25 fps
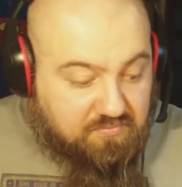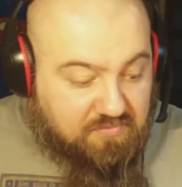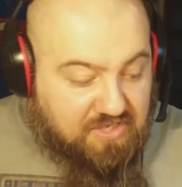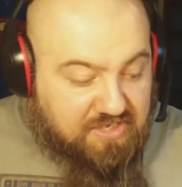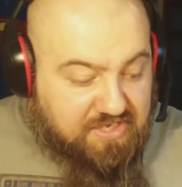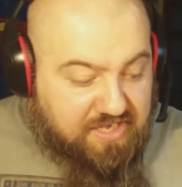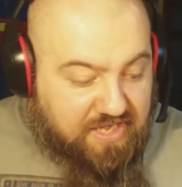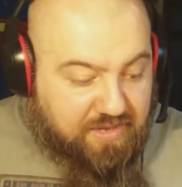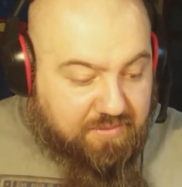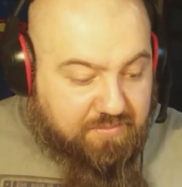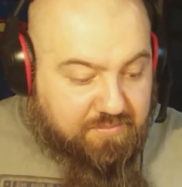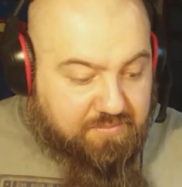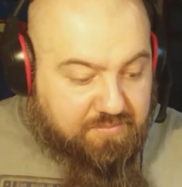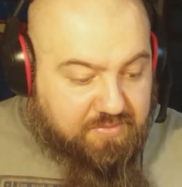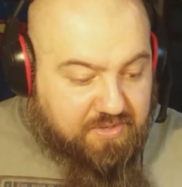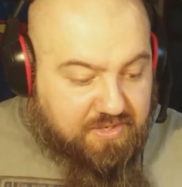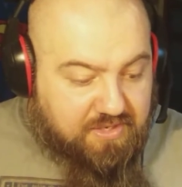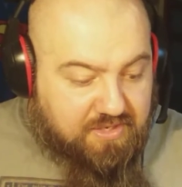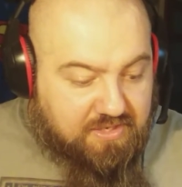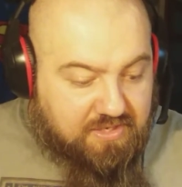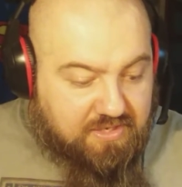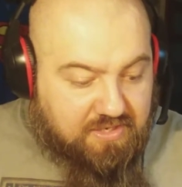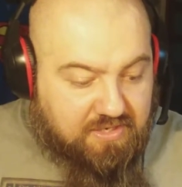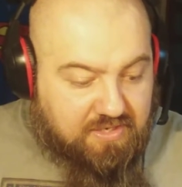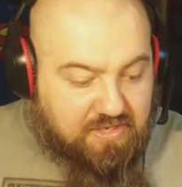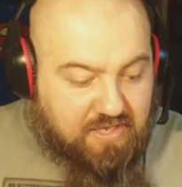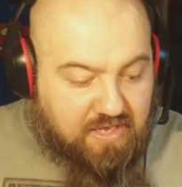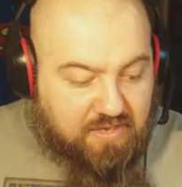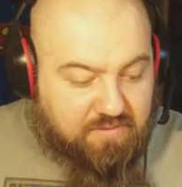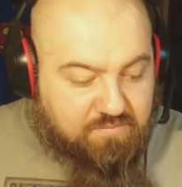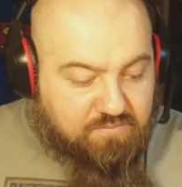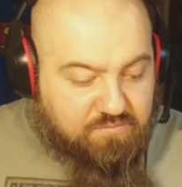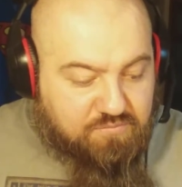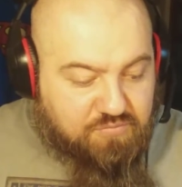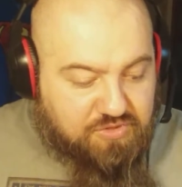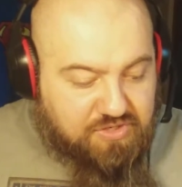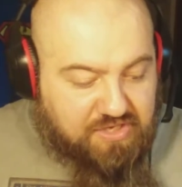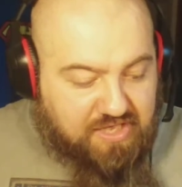And
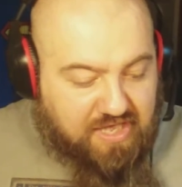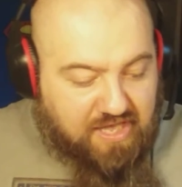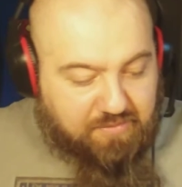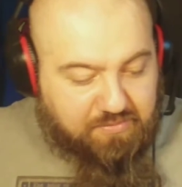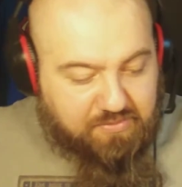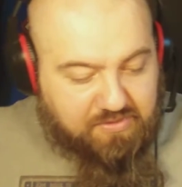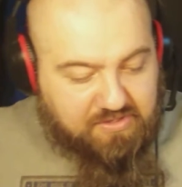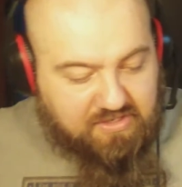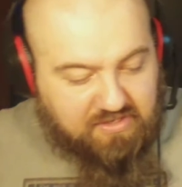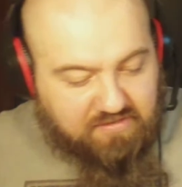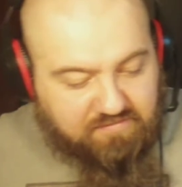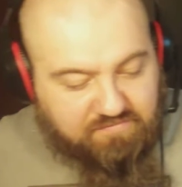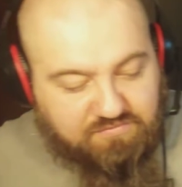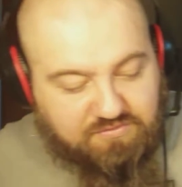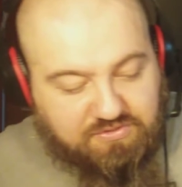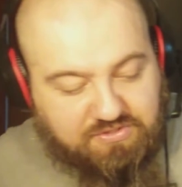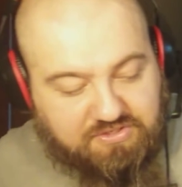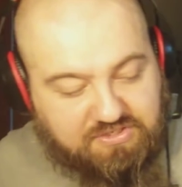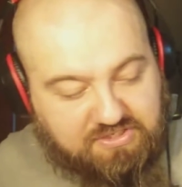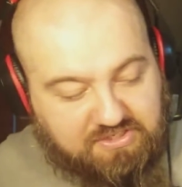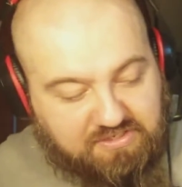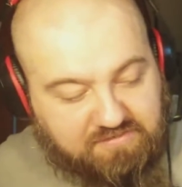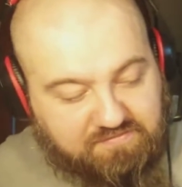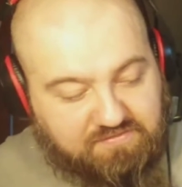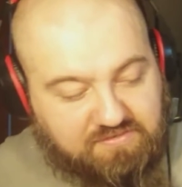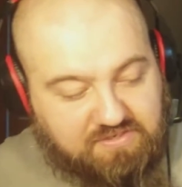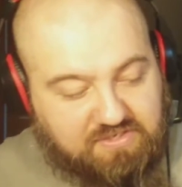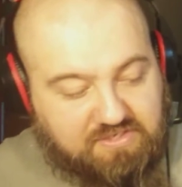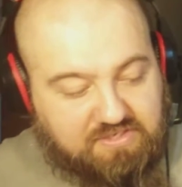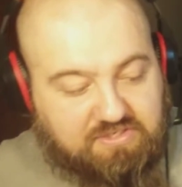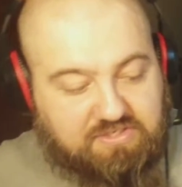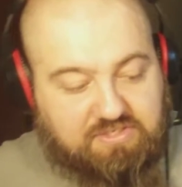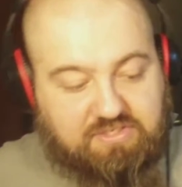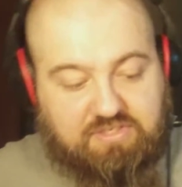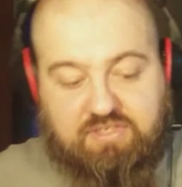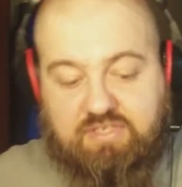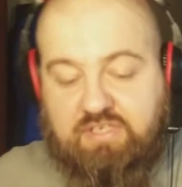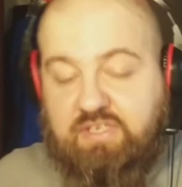I'm really happy that I've received
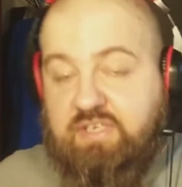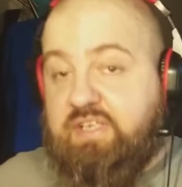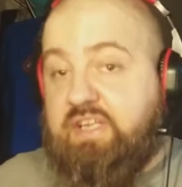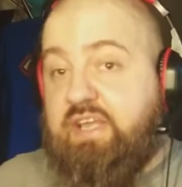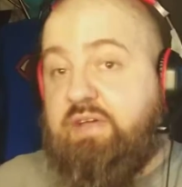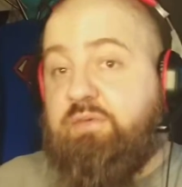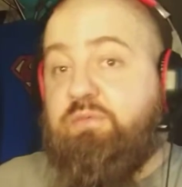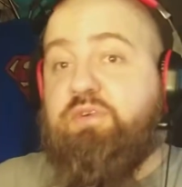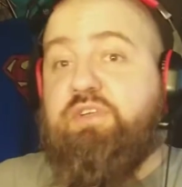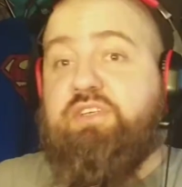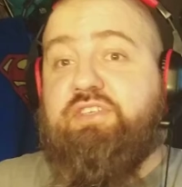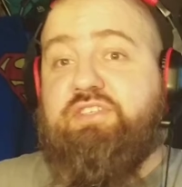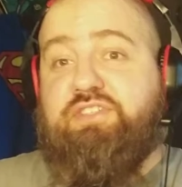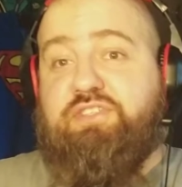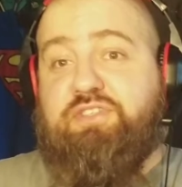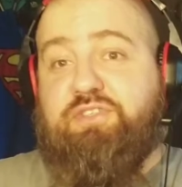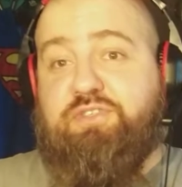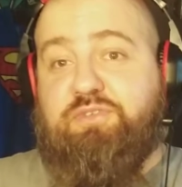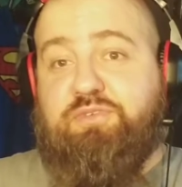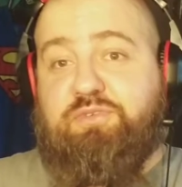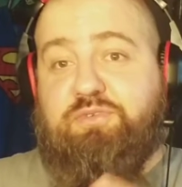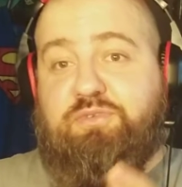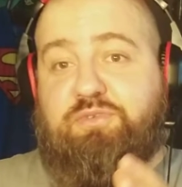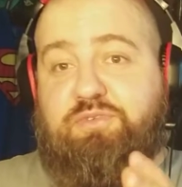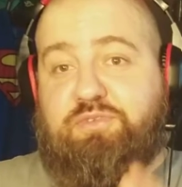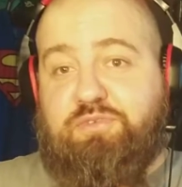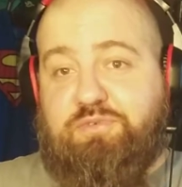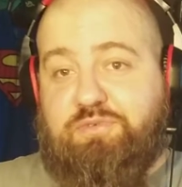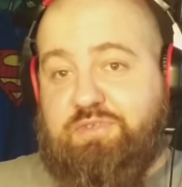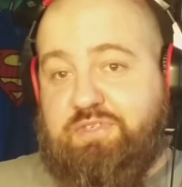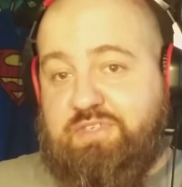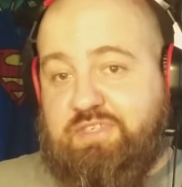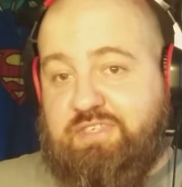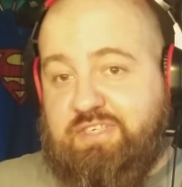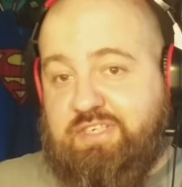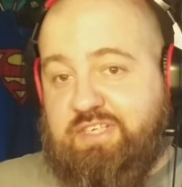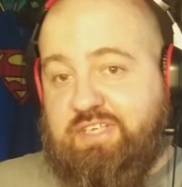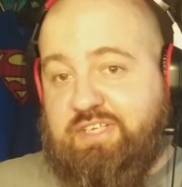this, and I wanted to do
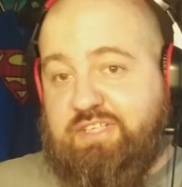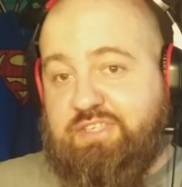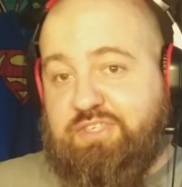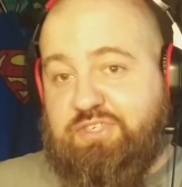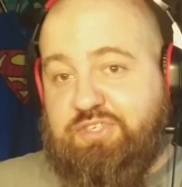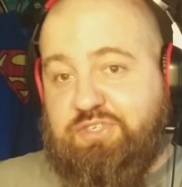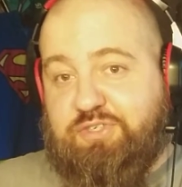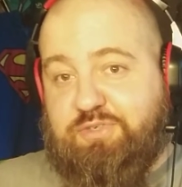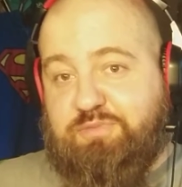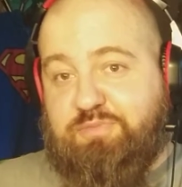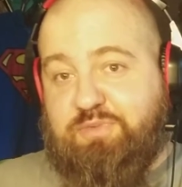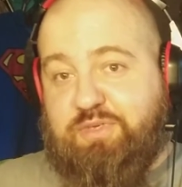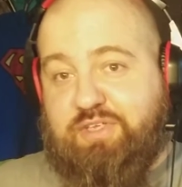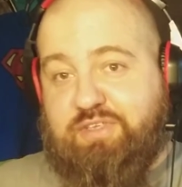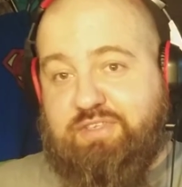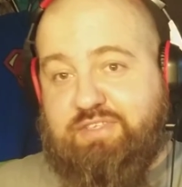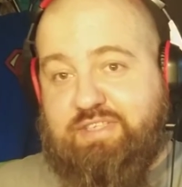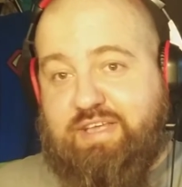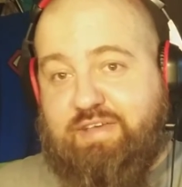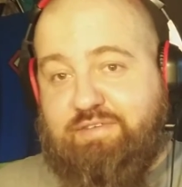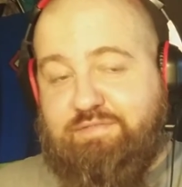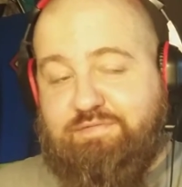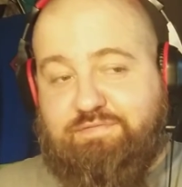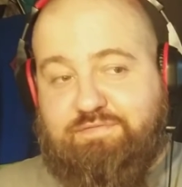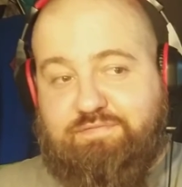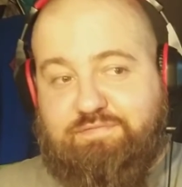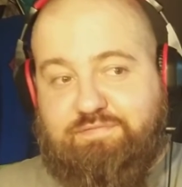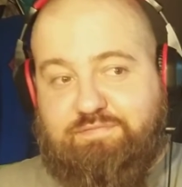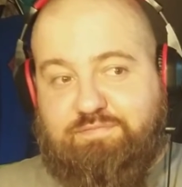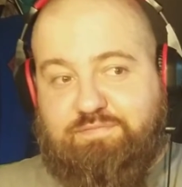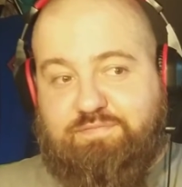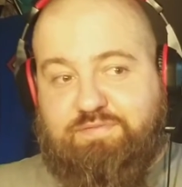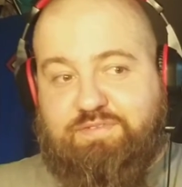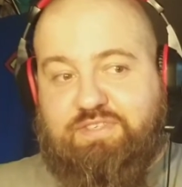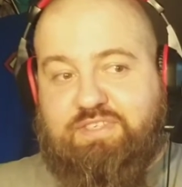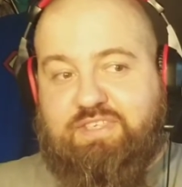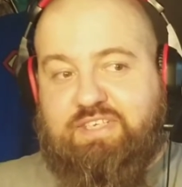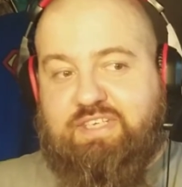this in English because I've
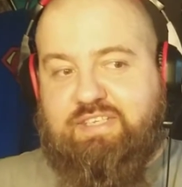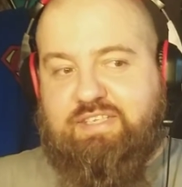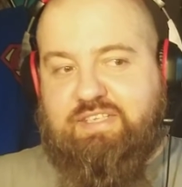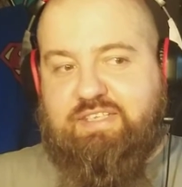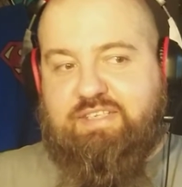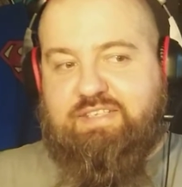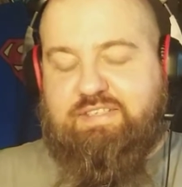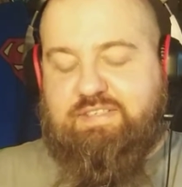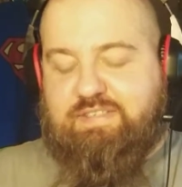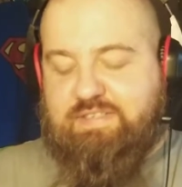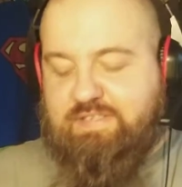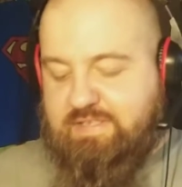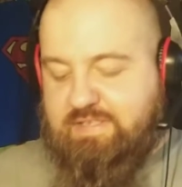seen that